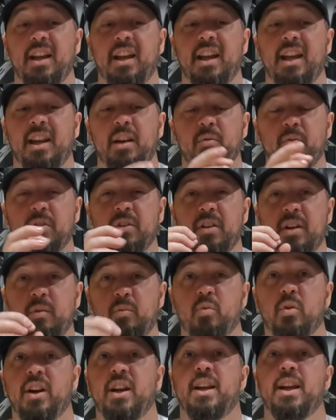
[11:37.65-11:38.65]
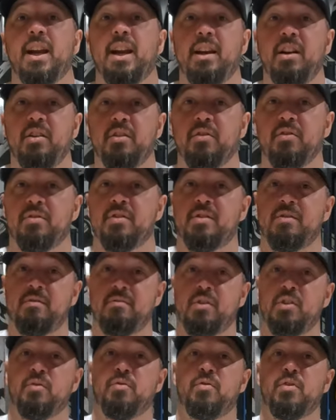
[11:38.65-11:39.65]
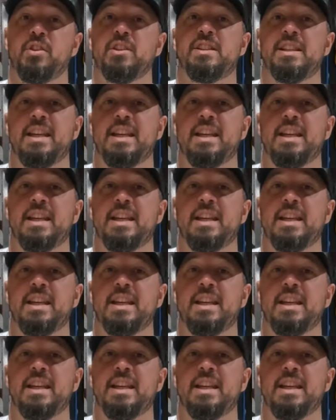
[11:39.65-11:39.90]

And it would like radiate your foot's